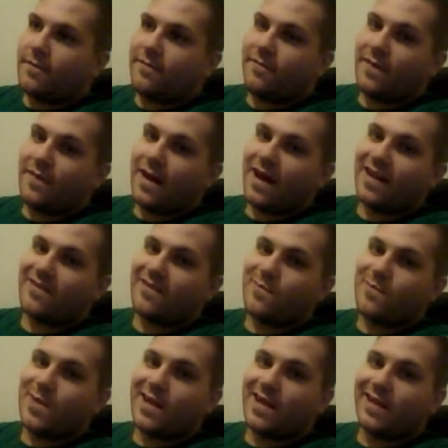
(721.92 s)

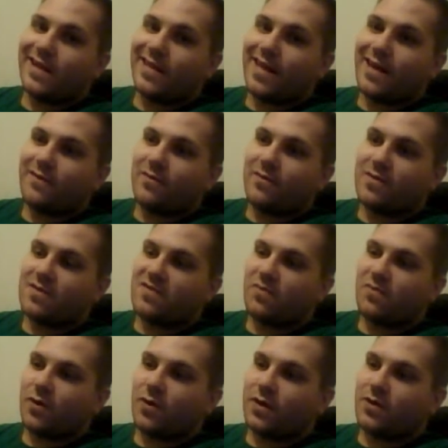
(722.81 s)
5-minute
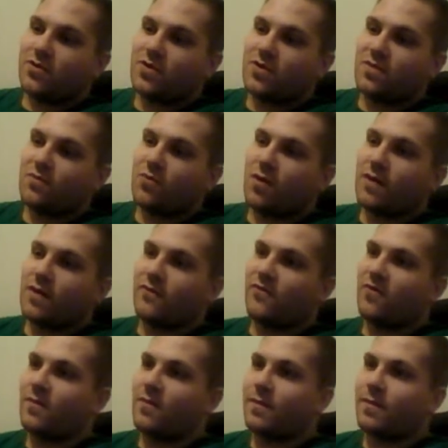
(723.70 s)
levels where you just run
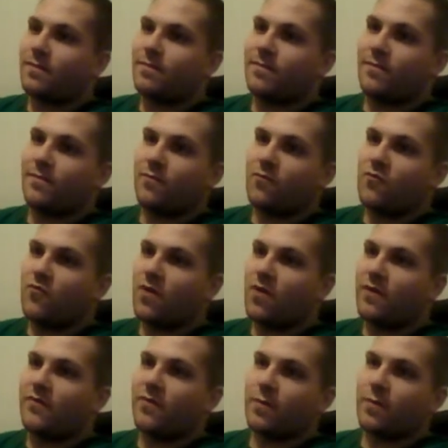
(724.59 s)
from
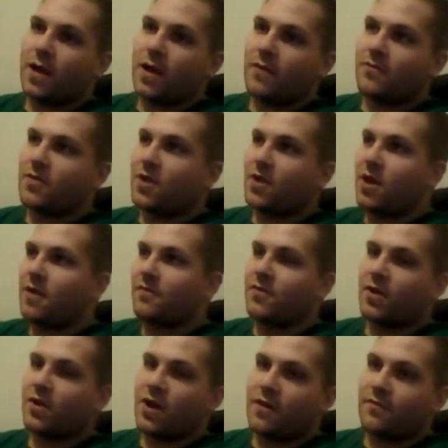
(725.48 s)
cover to
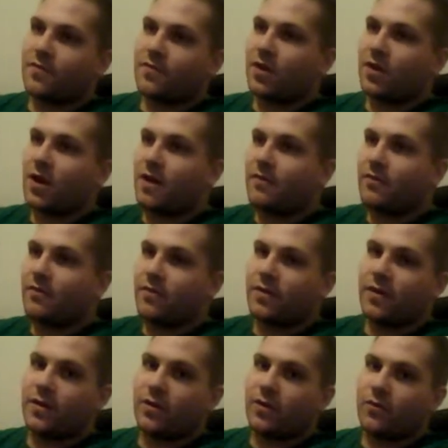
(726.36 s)
cover to cover to cover
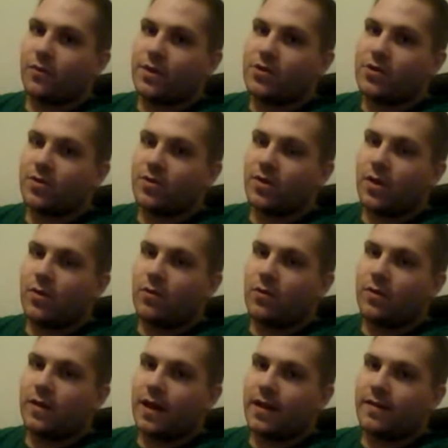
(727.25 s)
until you reach your
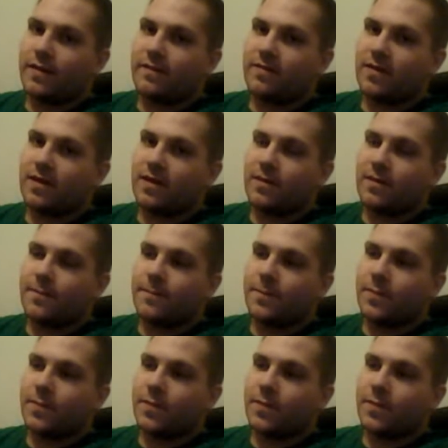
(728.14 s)
goal, kind of thing.